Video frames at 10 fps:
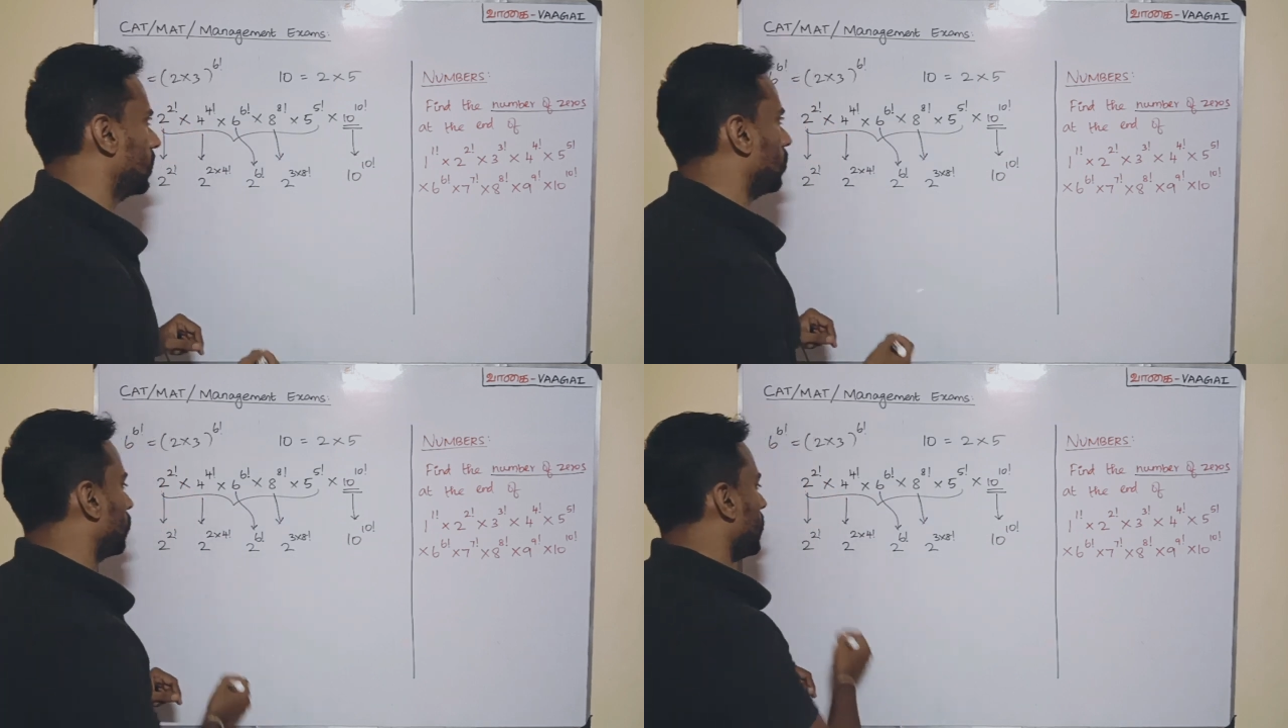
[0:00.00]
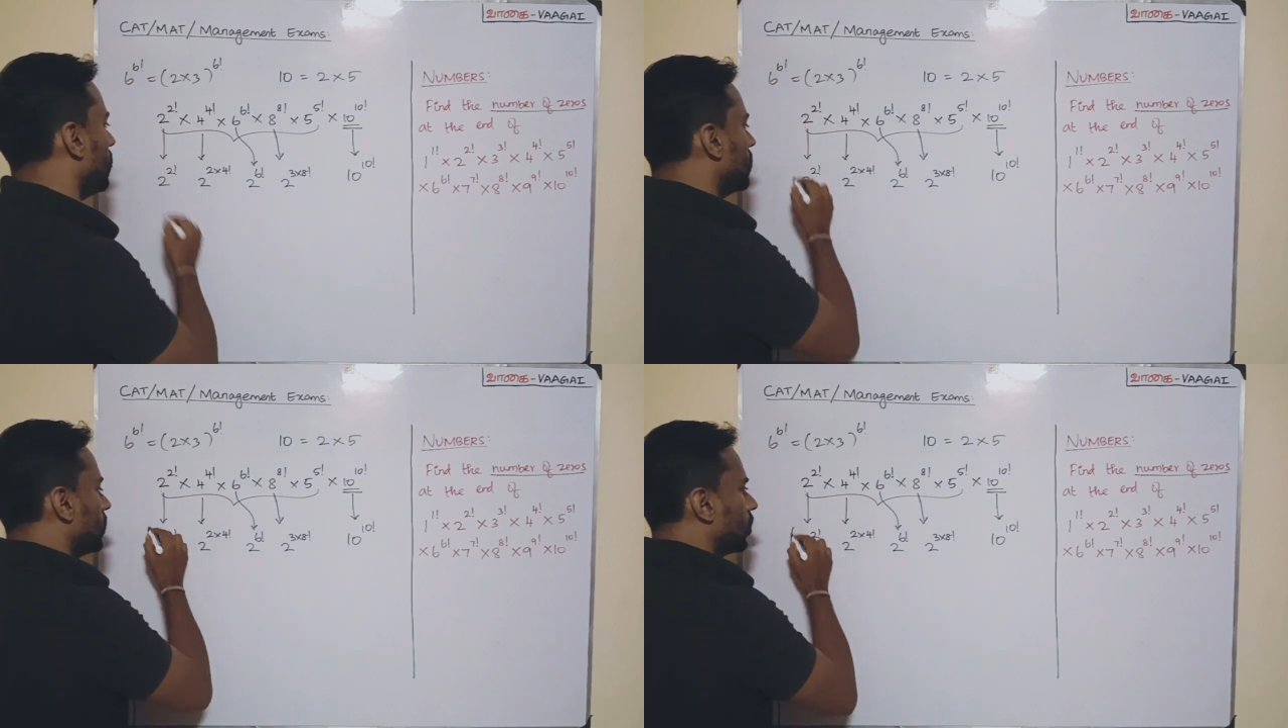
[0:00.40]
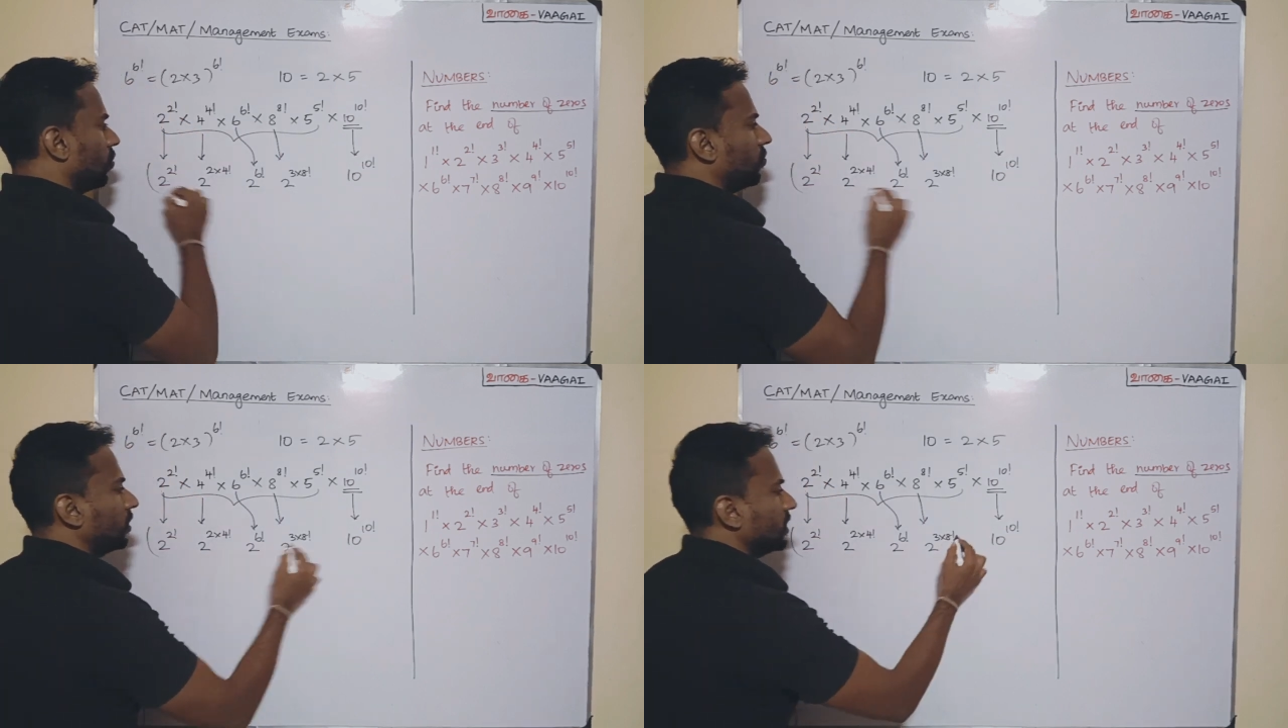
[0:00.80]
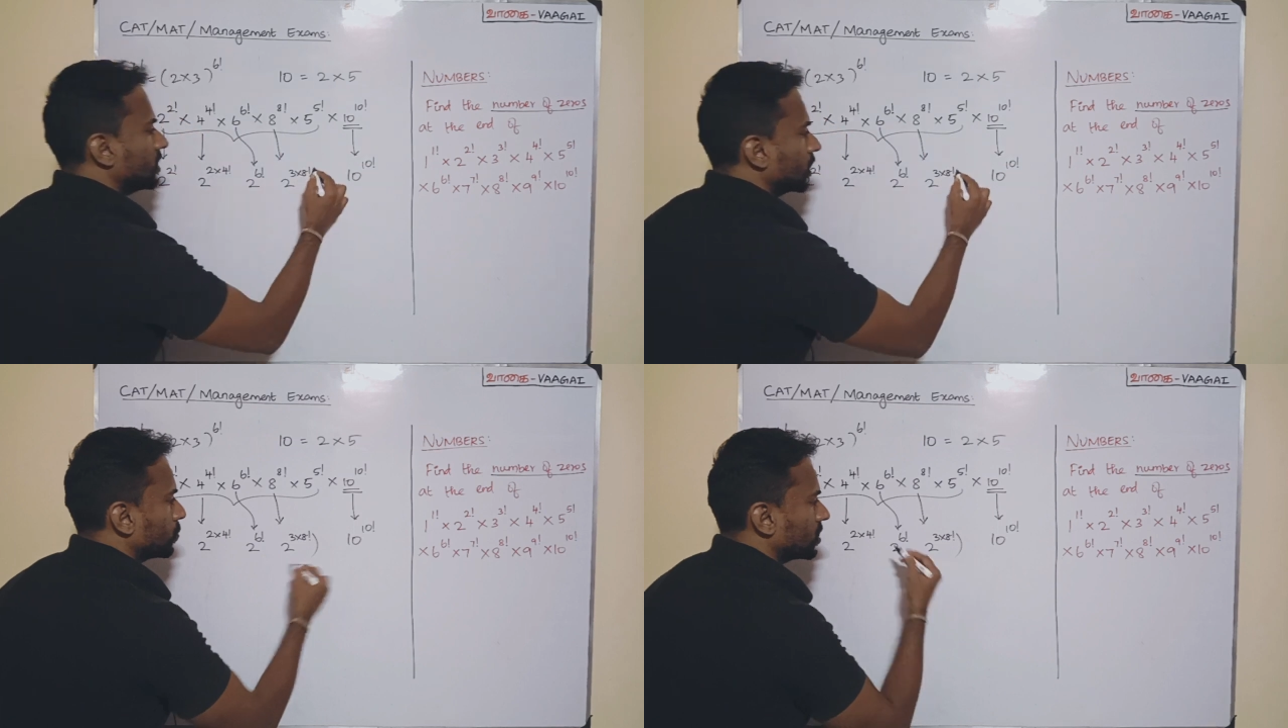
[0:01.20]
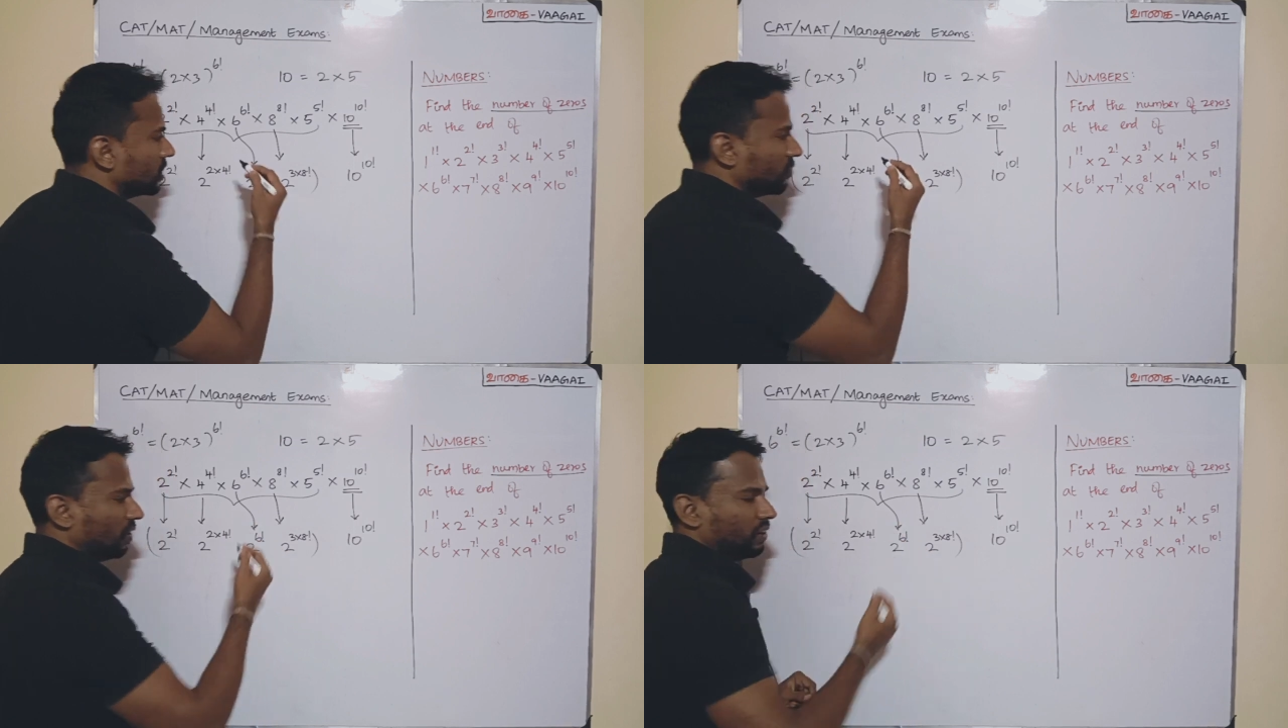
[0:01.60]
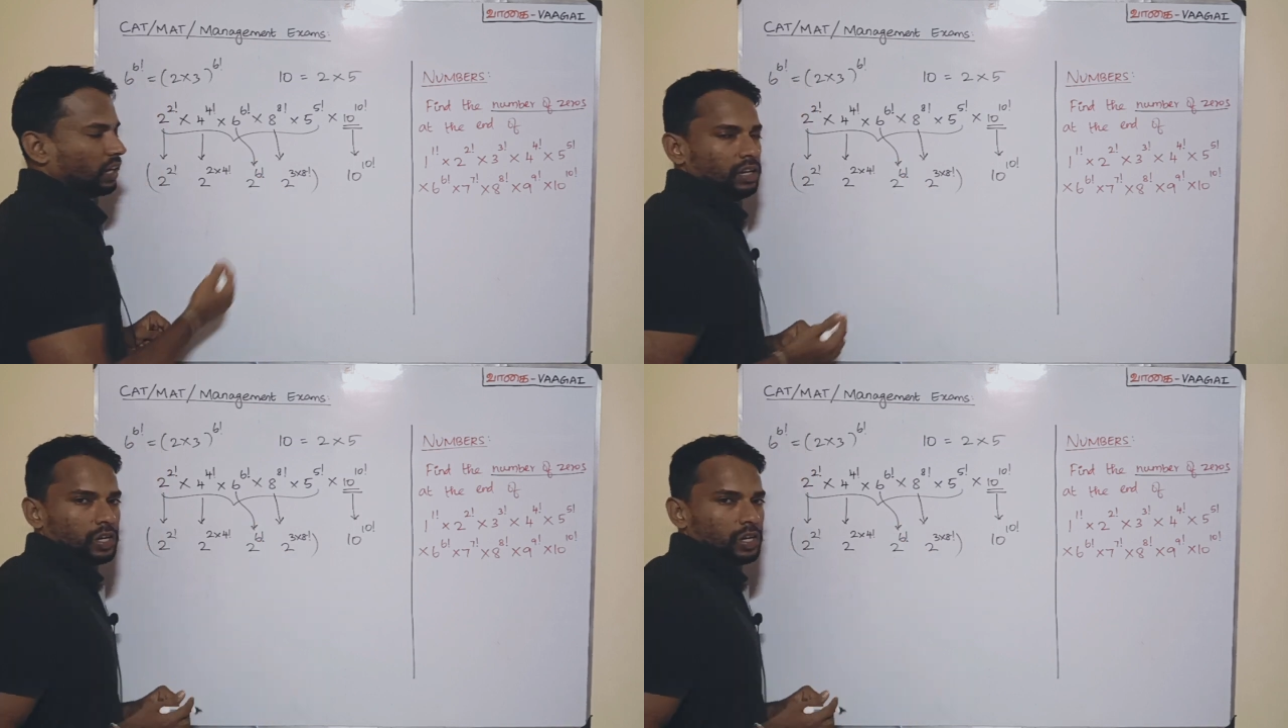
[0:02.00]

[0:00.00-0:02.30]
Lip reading: Okay, now for these expressions we have done